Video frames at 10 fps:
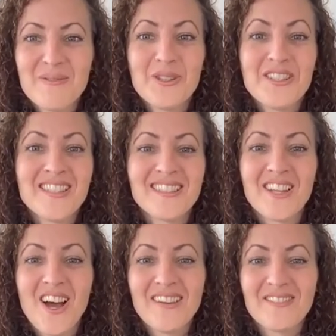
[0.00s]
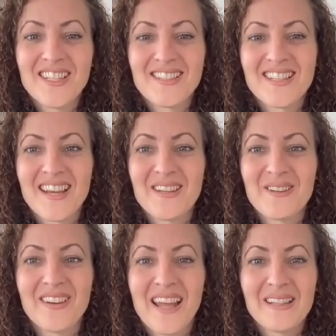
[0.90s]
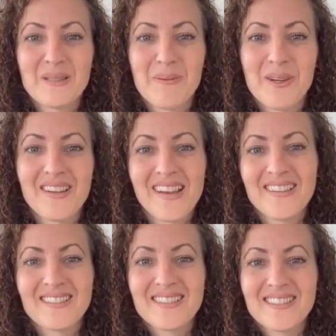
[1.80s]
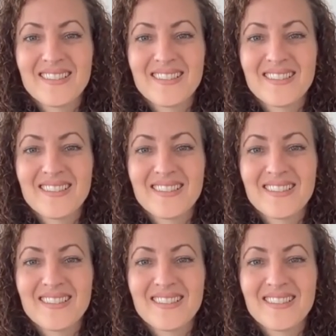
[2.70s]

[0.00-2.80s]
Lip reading: Well, you did a live yesterday. You're an expert now.